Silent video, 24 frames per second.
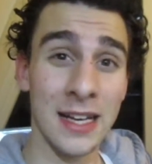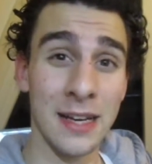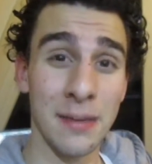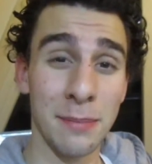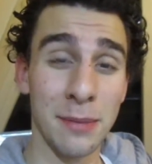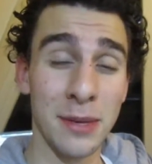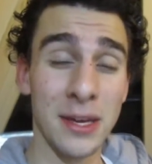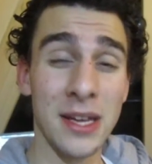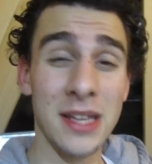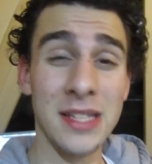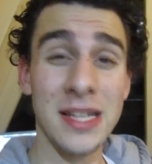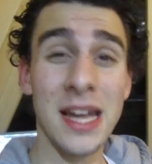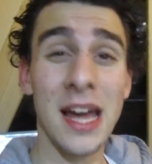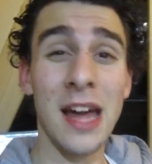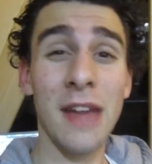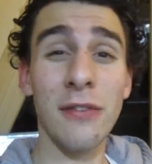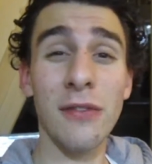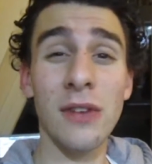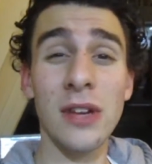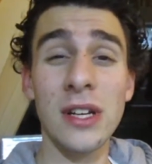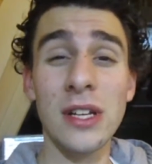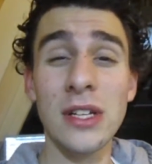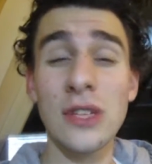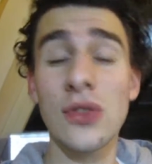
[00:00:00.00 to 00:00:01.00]
Because I've
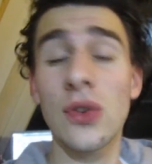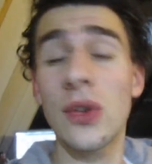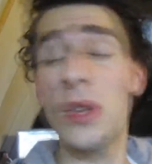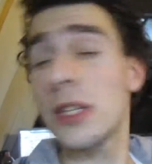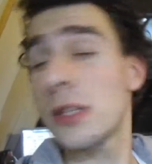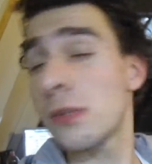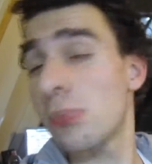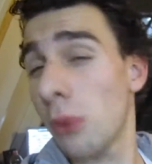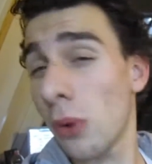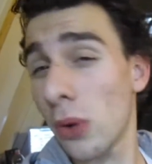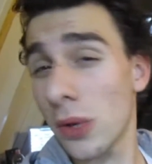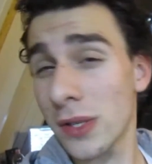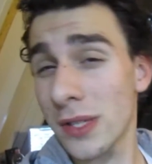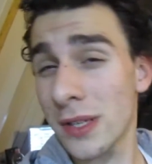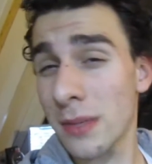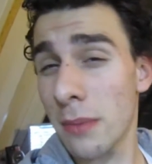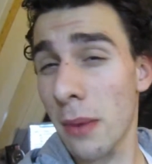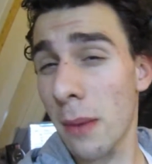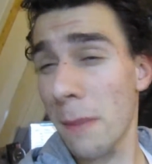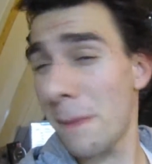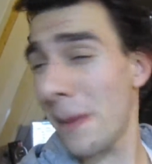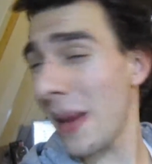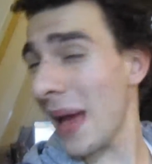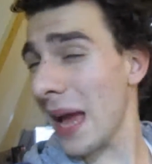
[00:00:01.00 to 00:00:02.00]
got to transport it in
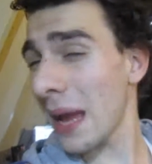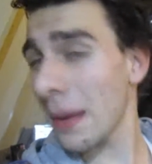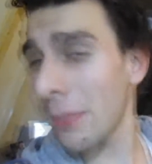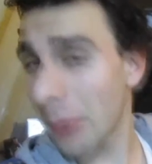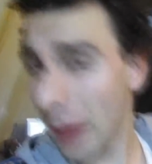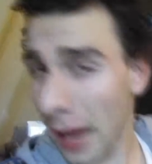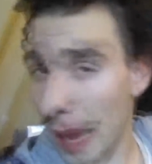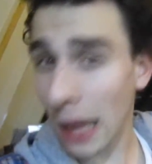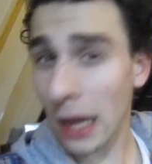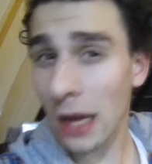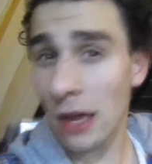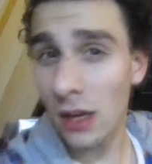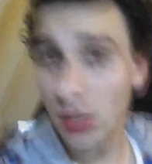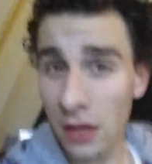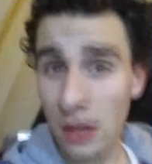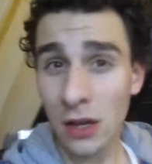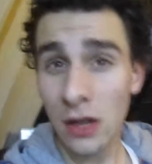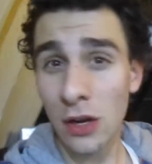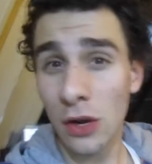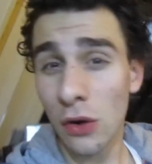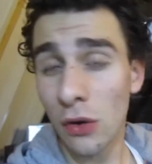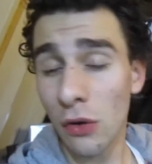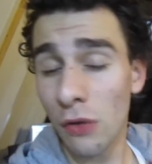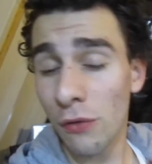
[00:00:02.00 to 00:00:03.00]
my backpack
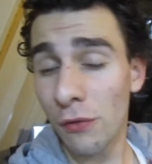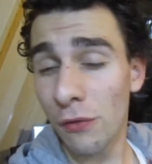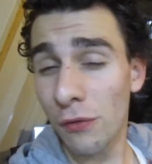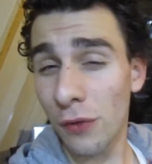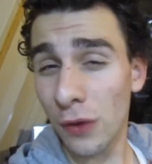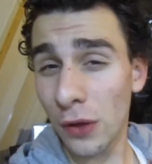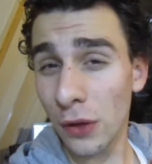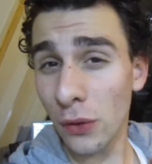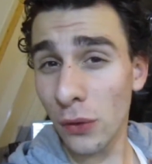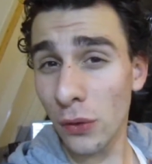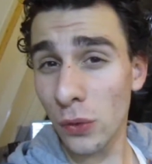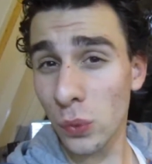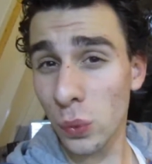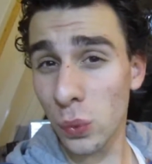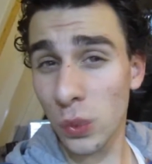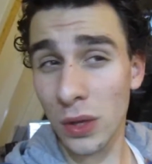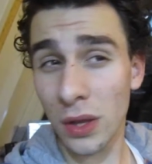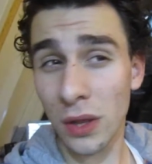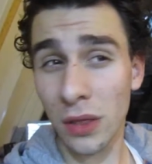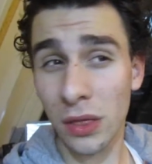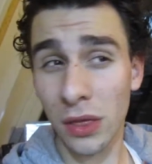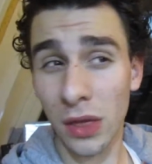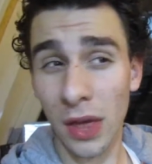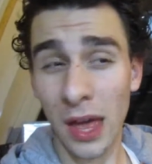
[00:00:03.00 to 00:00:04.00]
filled
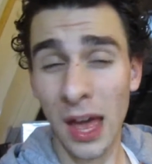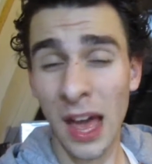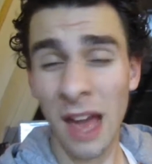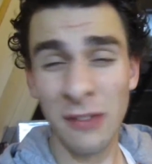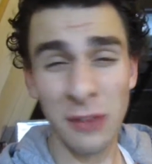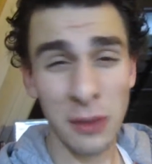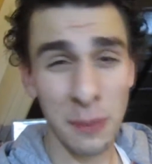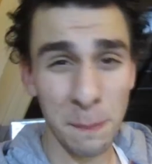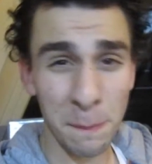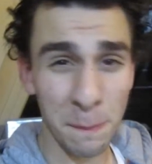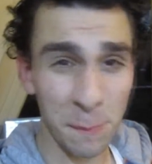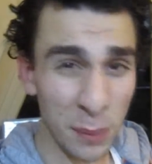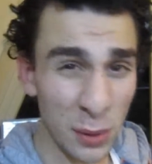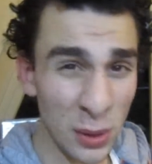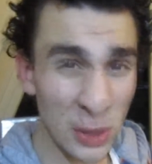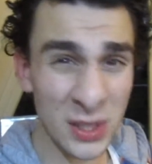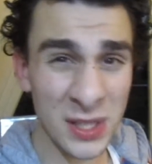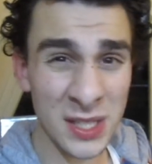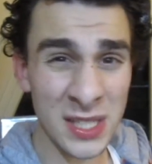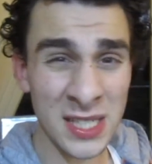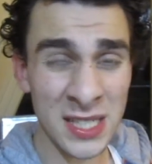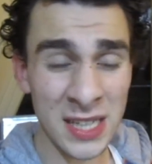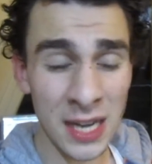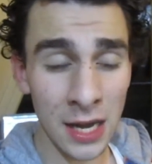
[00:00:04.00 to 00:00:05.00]
with heavy
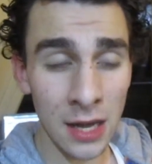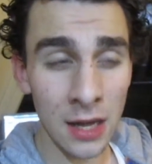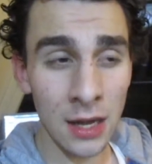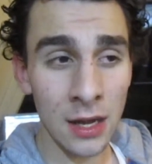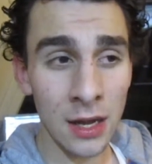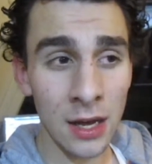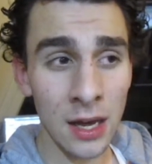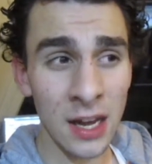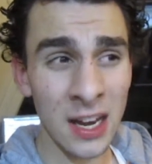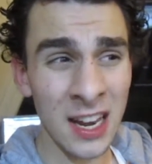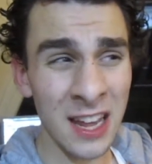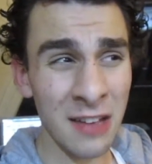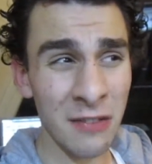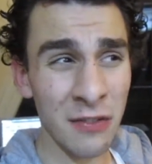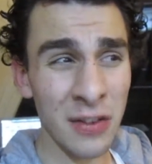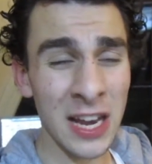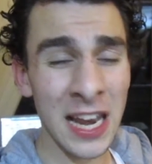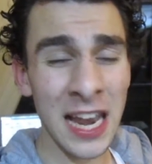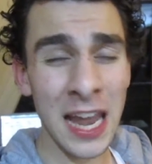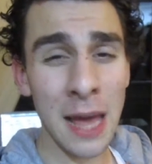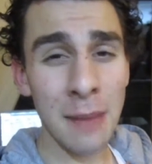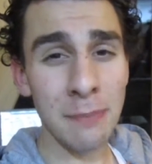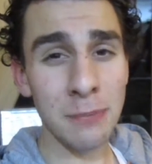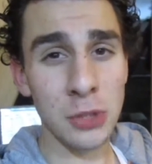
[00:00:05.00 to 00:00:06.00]
books and heavy
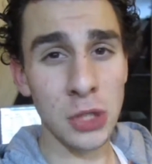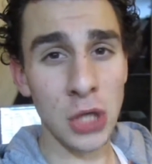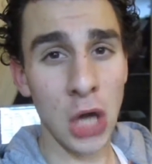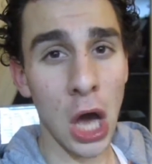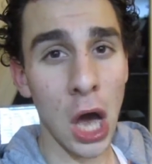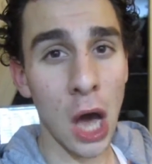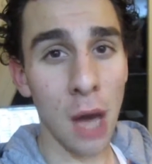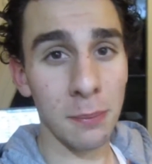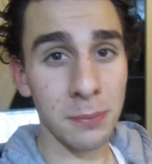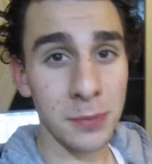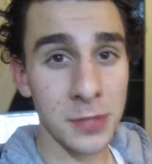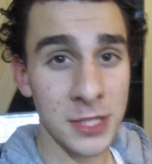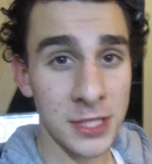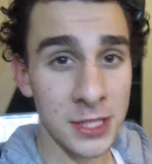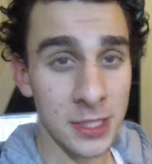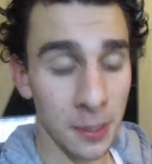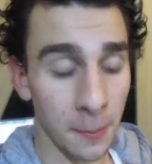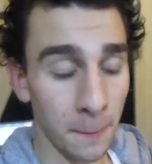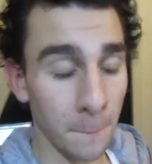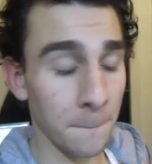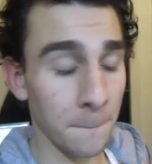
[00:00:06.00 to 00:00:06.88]
laptops.